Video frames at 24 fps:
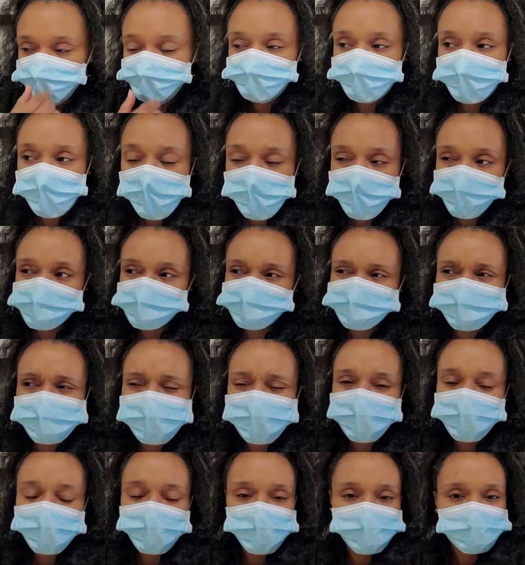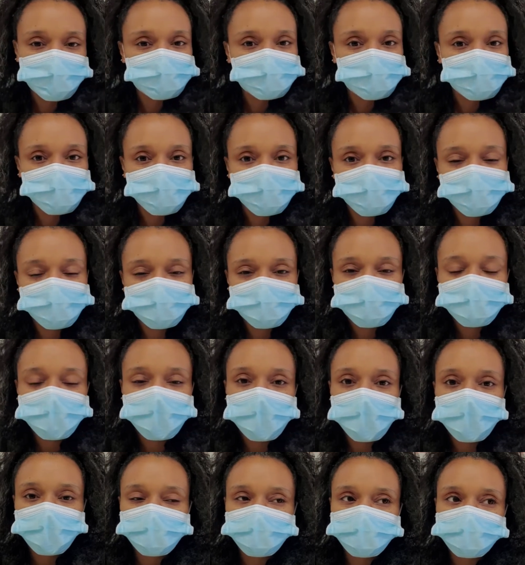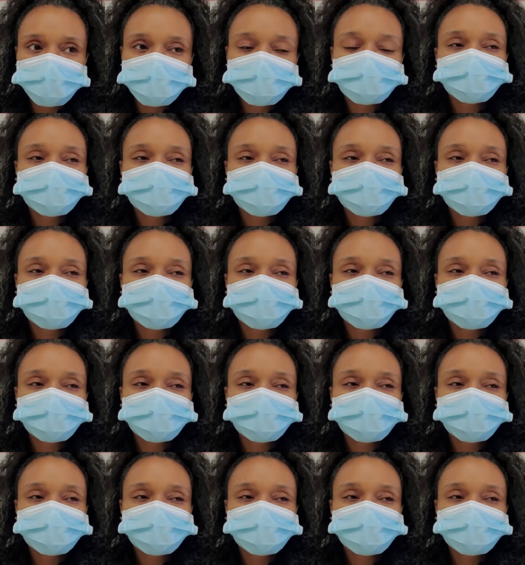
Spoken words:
It's for like $1,800.